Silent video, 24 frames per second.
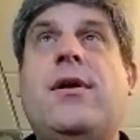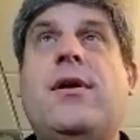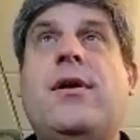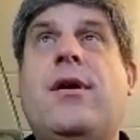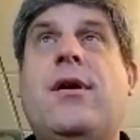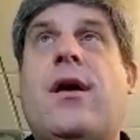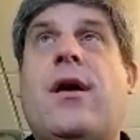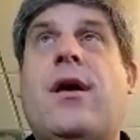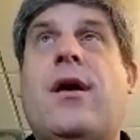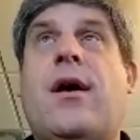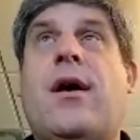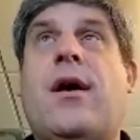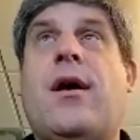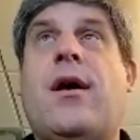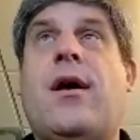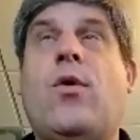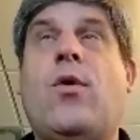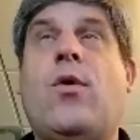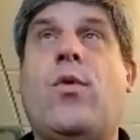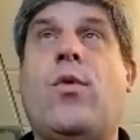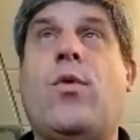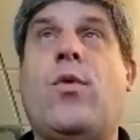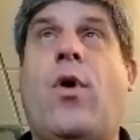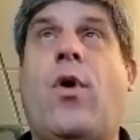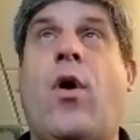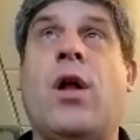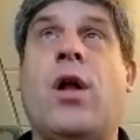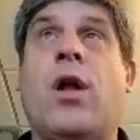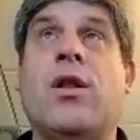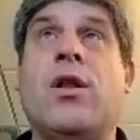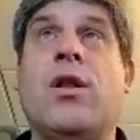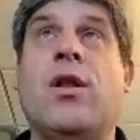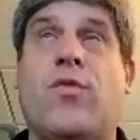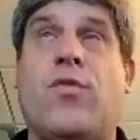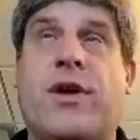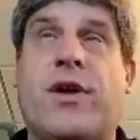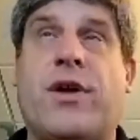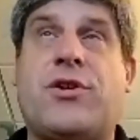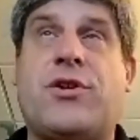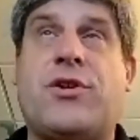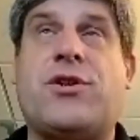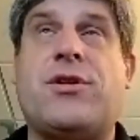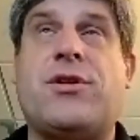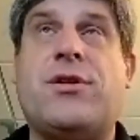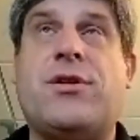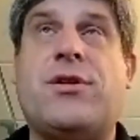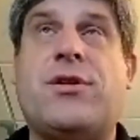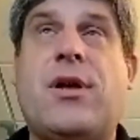uh, all of which
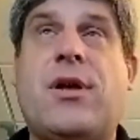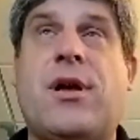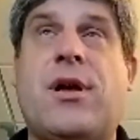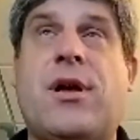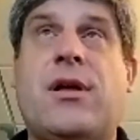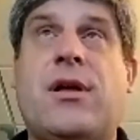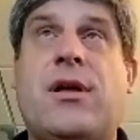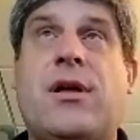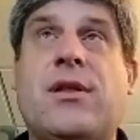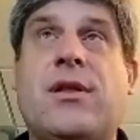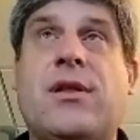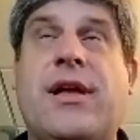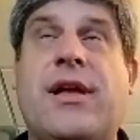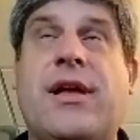uh, lead